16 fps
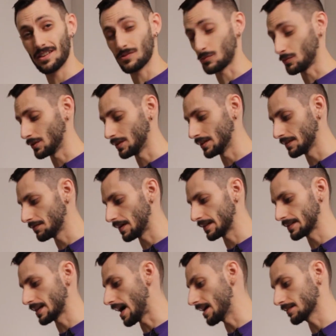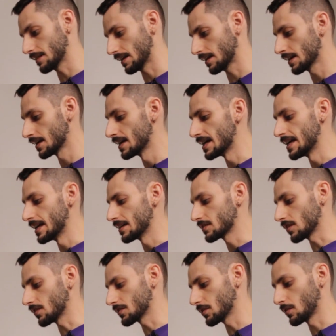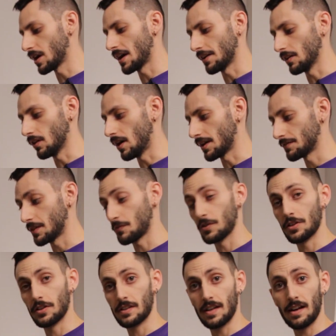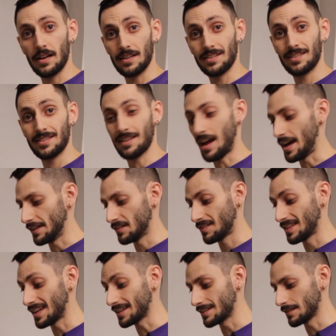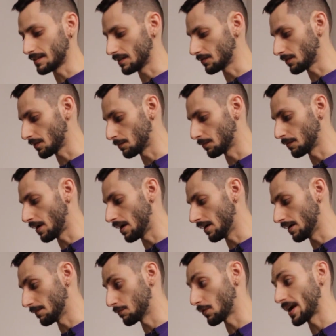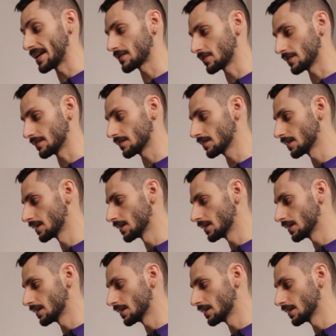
is really fantastic. It's also got a lot of different size thicknesses for branches,